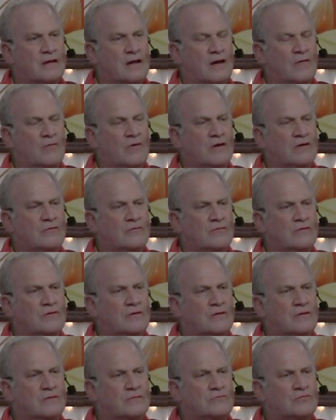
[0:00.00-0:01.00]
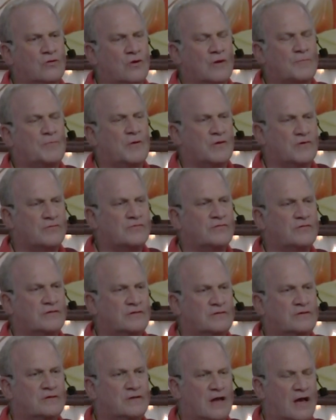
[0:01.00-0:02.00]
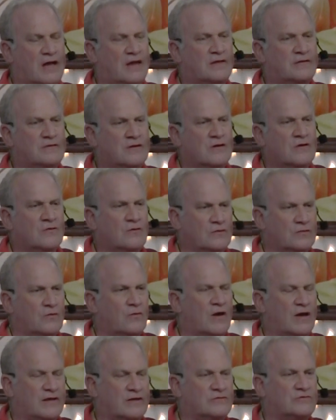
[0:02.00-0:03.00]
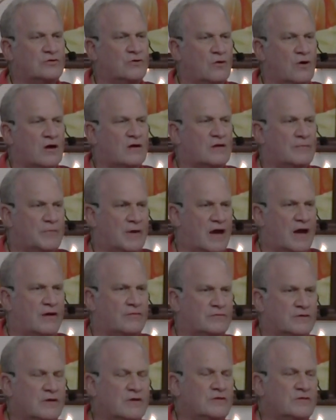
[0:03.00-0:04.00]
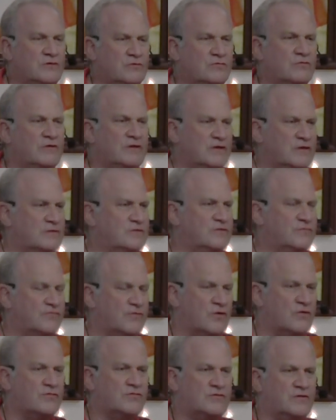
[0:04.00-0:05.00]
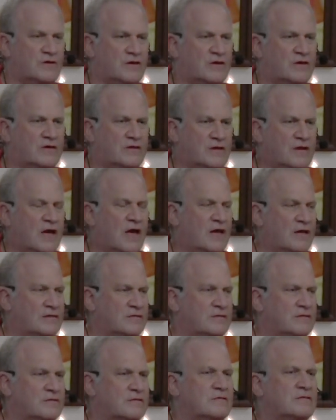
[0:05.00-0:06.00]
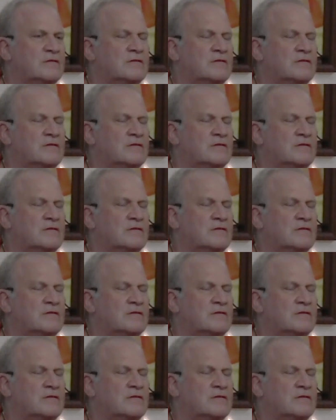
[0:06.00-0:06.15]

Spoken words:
I want to talk personally tonight, although I could talk about unity and diversity and